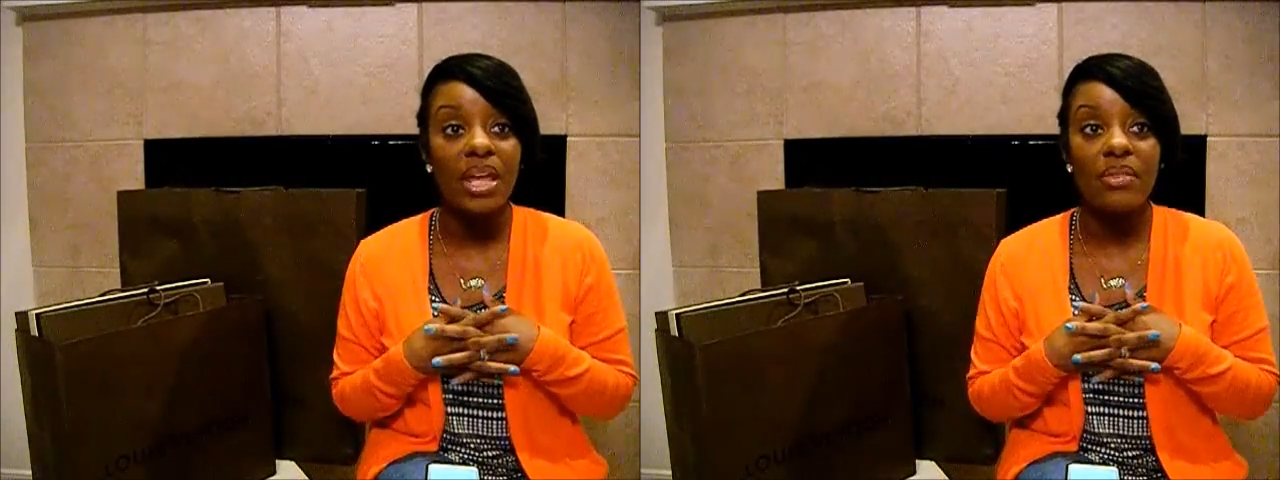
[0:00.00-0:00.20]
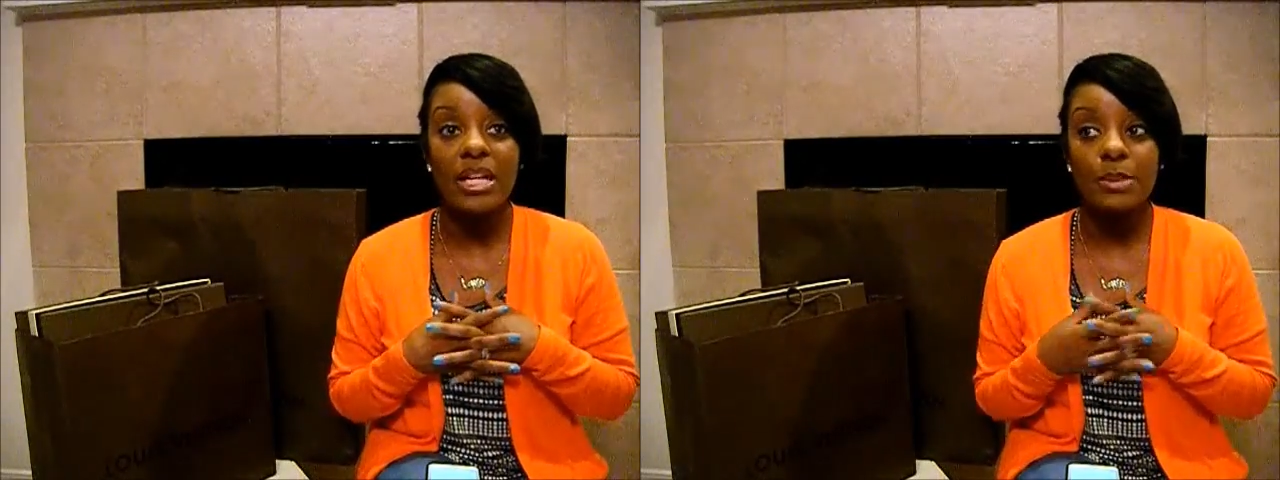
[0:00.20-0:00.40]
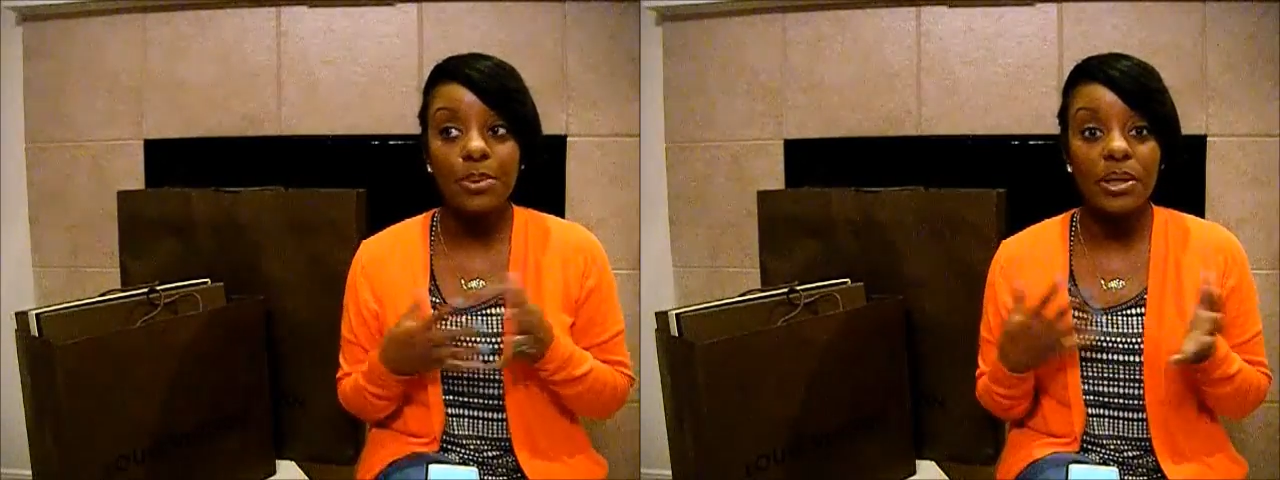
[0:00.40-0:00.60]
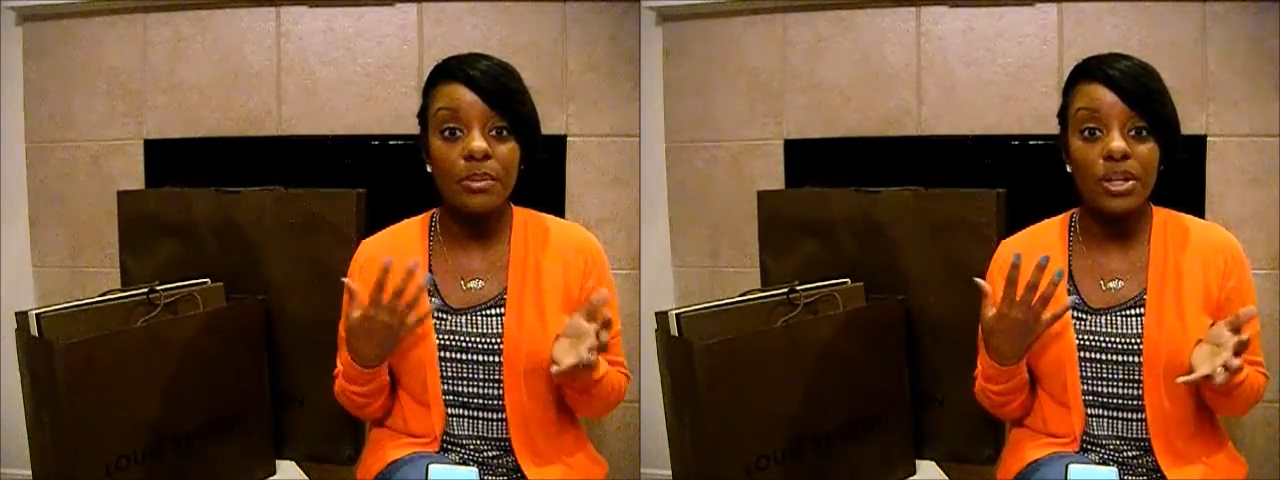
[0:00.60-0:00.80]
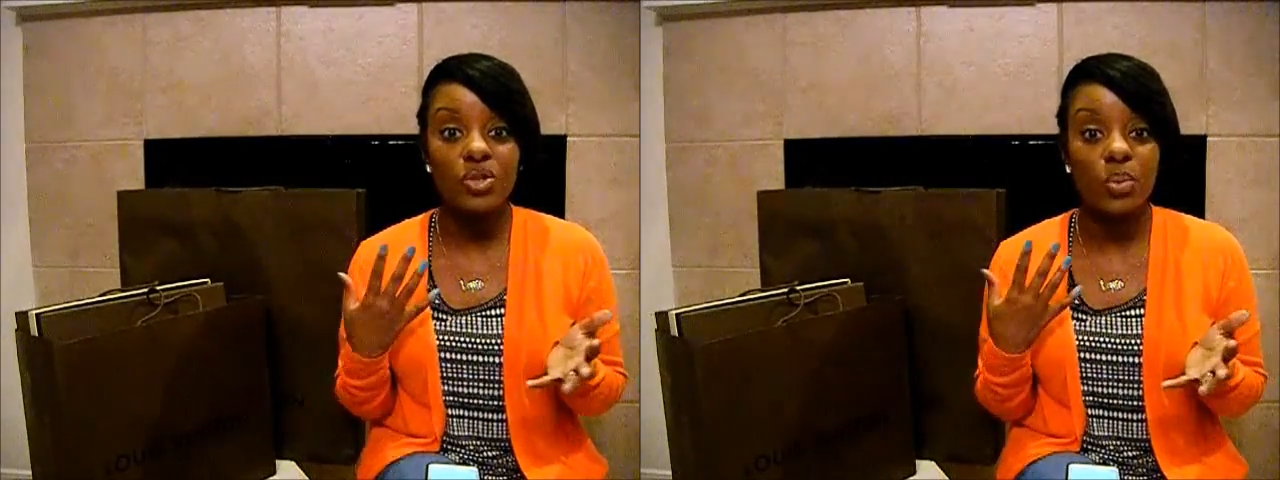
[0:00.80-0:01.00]
That's pretty
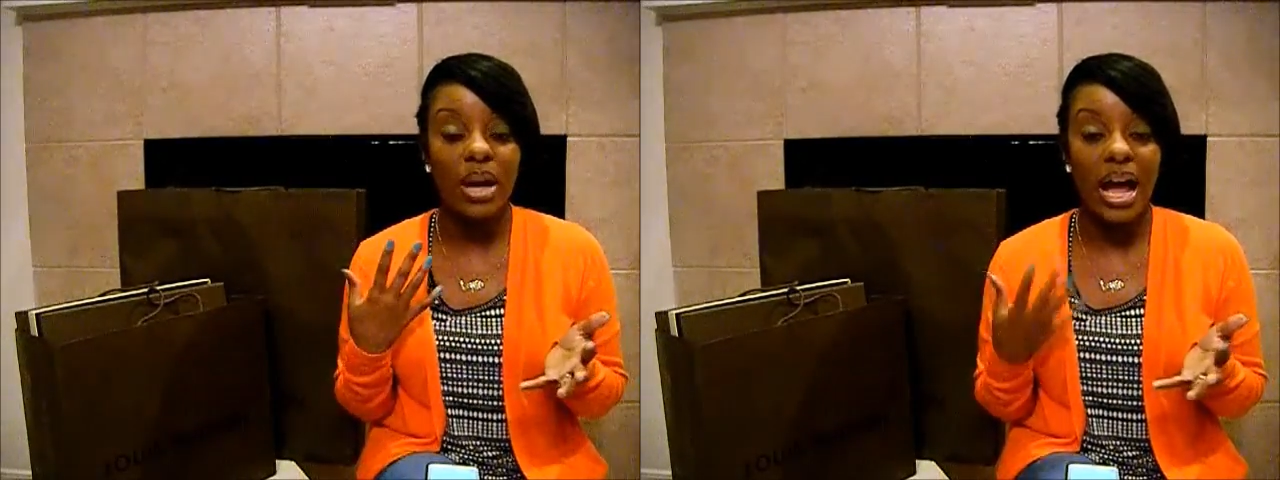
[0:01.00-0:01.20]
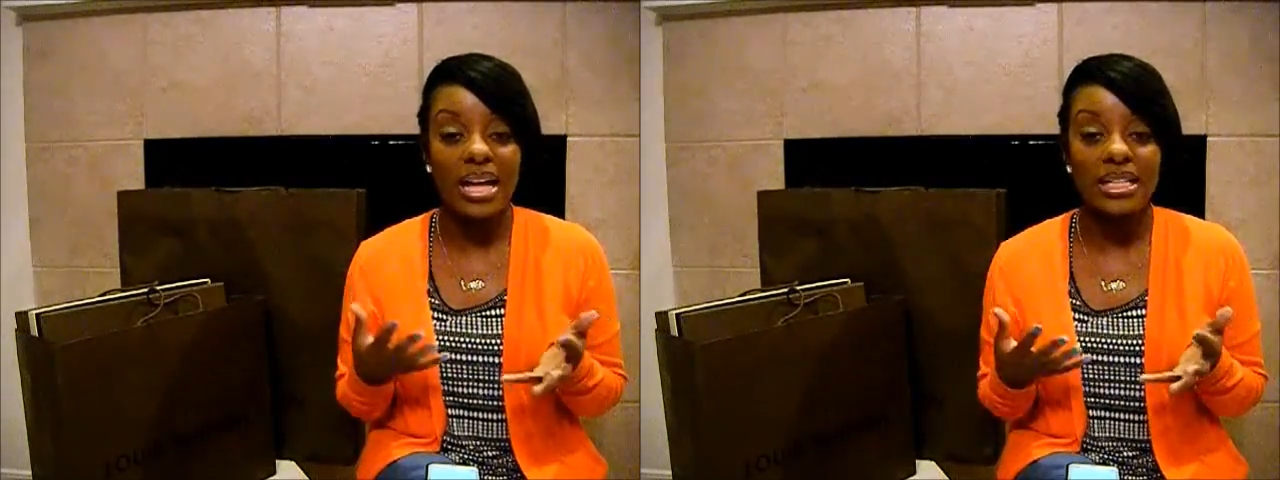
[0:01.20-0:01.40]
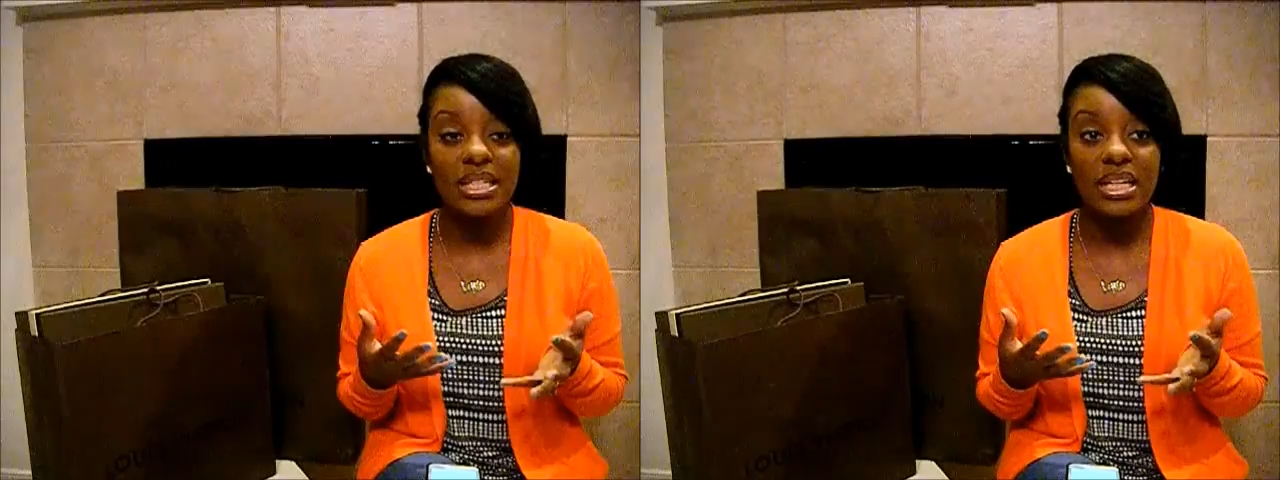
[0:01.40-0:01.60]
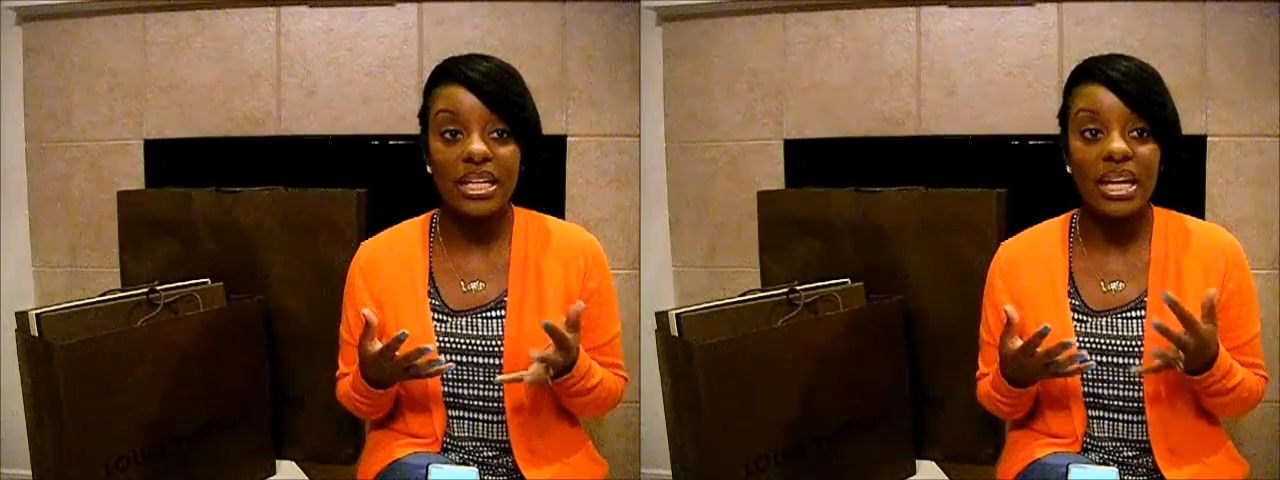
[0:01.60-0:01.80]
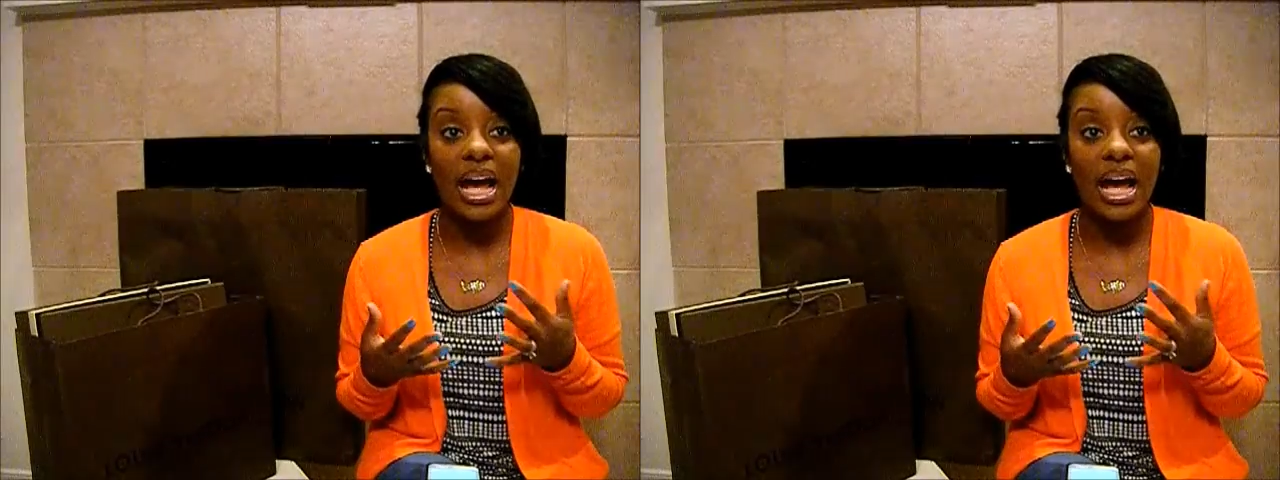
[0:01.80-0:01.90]
much what I did.